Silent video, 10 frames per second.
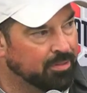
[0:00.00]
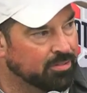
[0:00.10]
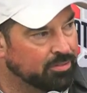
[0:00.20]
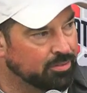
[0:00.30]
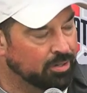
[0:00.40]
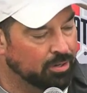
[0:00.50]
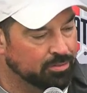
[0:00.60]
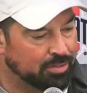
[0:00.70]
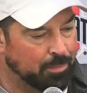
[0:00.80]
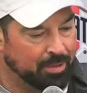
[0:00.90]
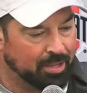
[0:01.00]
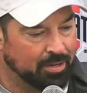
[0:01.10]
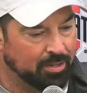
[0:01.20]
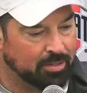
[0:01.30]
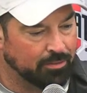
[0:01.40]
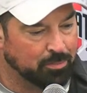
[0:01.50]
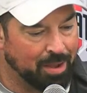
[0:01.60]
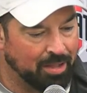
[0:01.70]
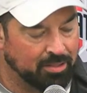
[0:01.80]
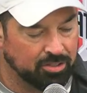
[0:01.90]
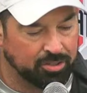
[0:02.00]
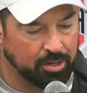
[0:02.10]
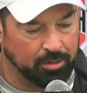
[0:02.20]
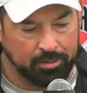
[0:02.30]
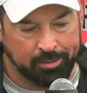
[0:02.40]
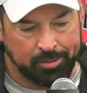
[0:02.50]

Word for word: This, you know, stepping in a tough spot this year,